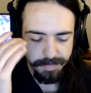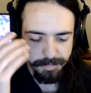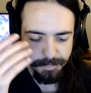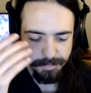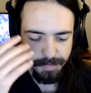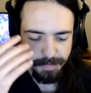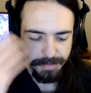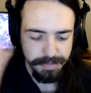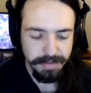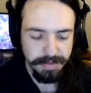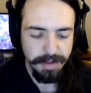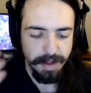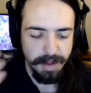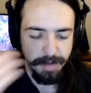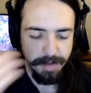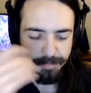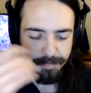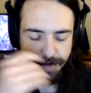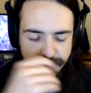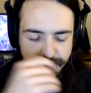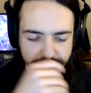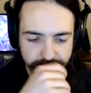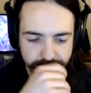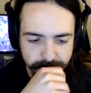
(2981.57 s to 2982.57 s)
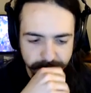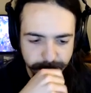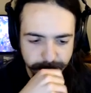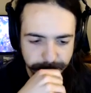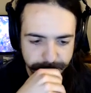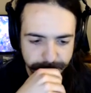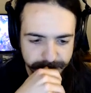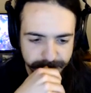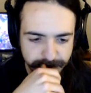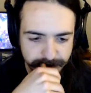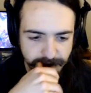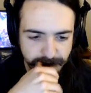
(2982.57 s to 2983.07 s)
build comradeship
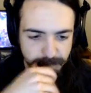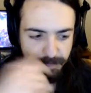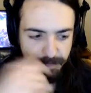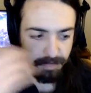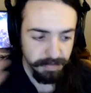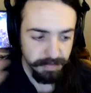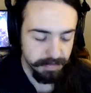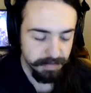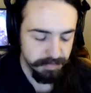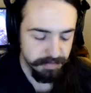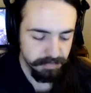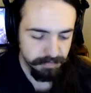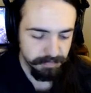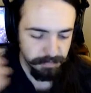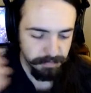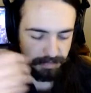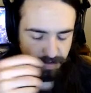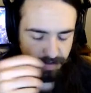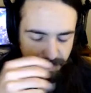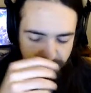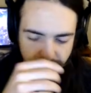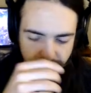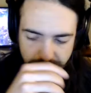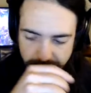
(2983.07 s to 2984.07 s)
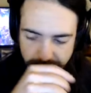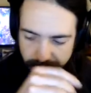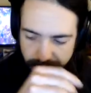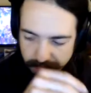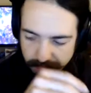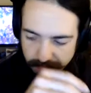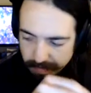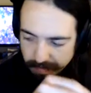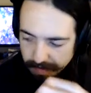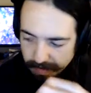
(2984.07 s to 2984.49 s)
with, say, religious believers,